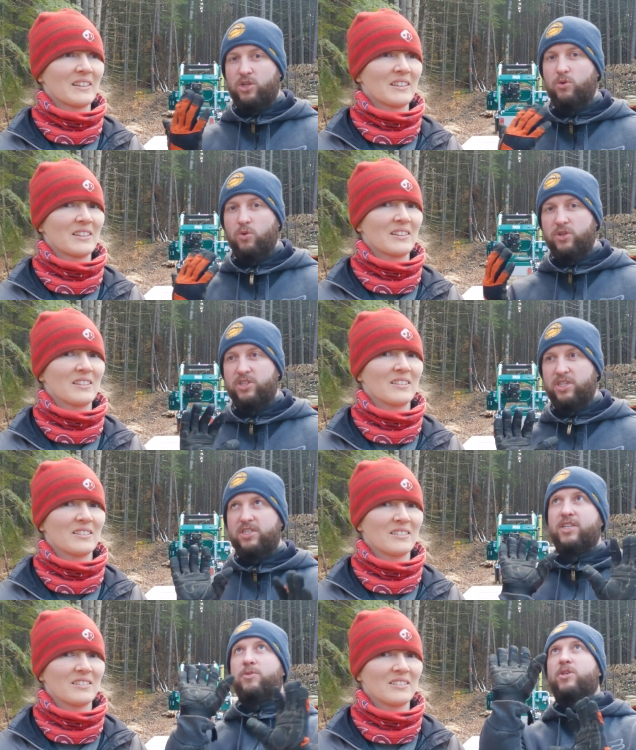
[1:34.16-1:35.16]
Speaker 1: towards
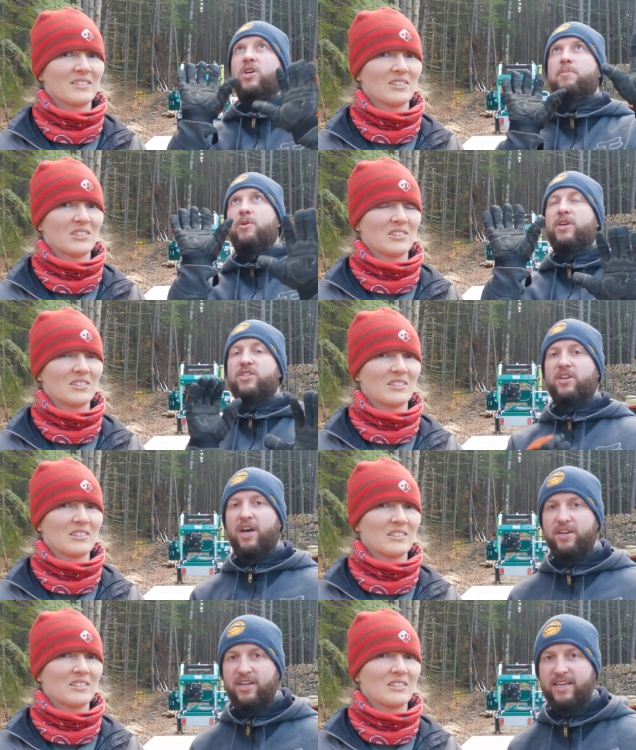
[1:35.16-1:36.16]
us as we're trying to put things on
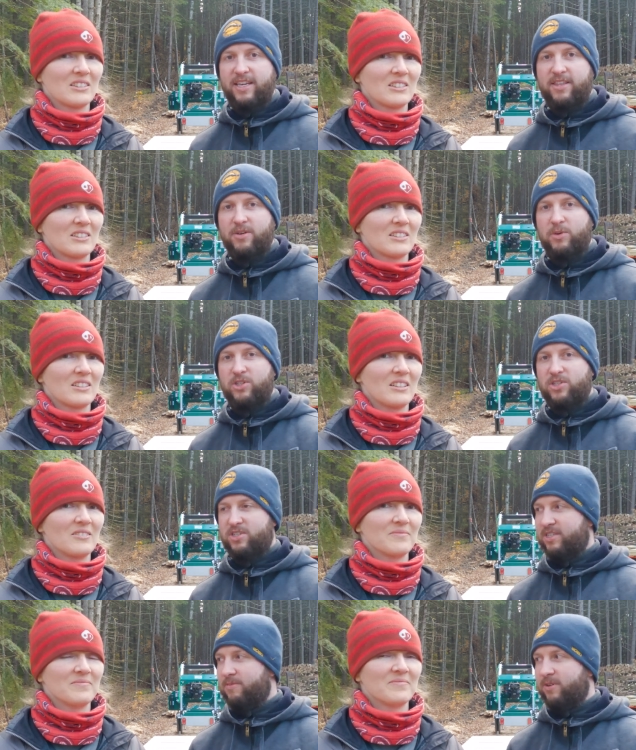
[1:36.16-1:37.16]
underneath, which yep.
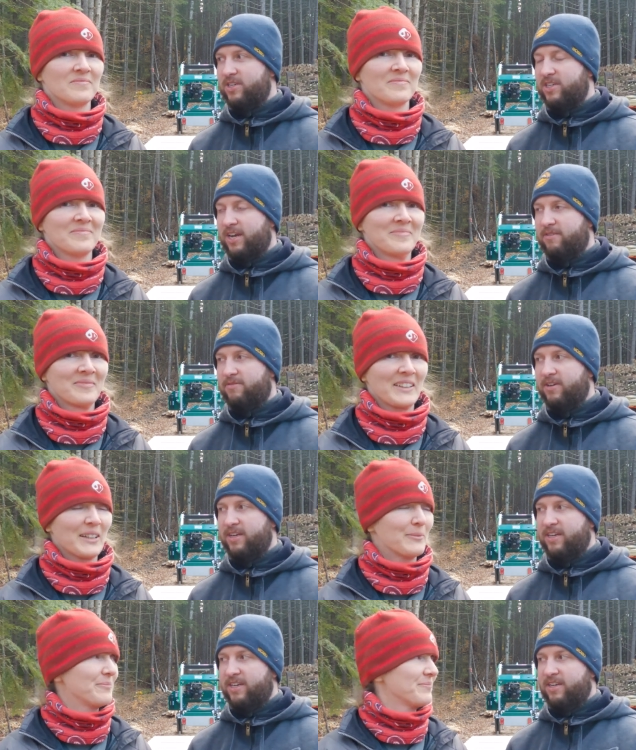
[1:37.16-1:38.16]
doesn't seem very safe. Yep.